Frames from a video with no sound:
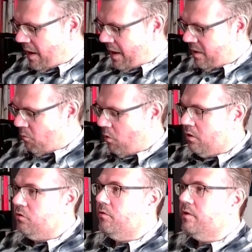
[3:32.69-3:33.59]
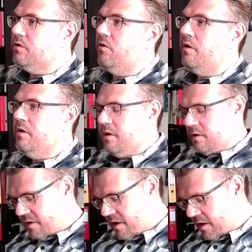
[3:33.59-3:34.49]
And I want to return
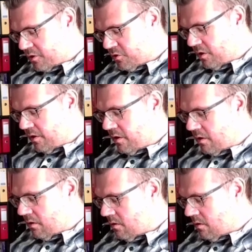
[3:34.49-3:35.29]
the actual year